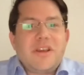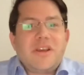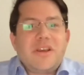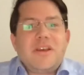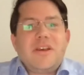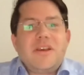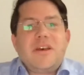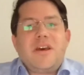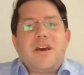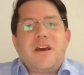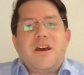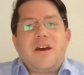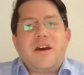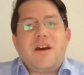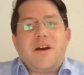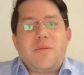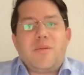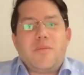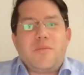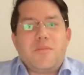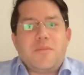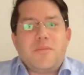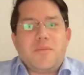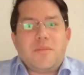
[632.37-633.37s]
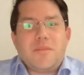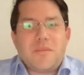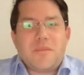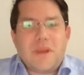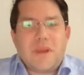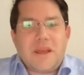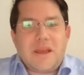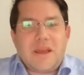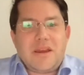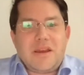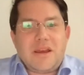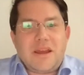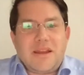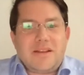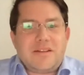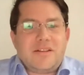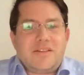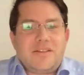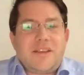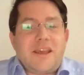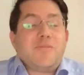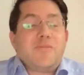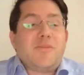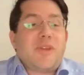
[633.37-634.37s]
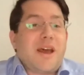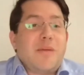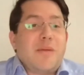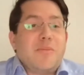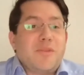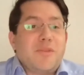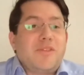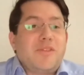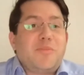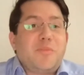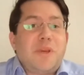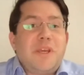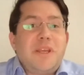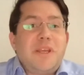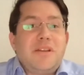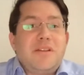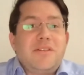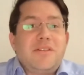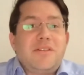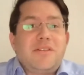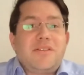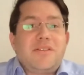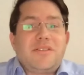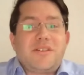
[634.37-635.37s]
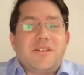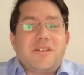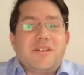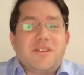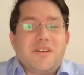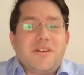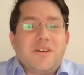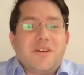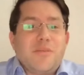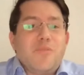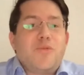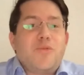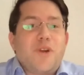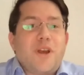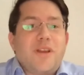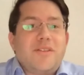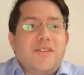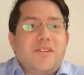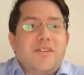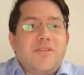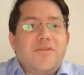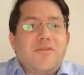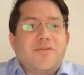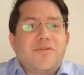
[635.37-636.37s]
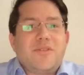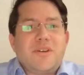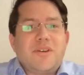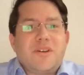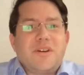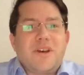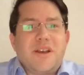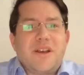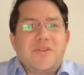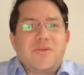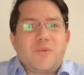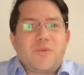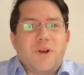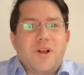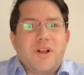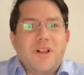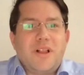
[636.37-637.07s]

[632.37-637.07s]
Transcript: At the same time, the speed is impressive as well.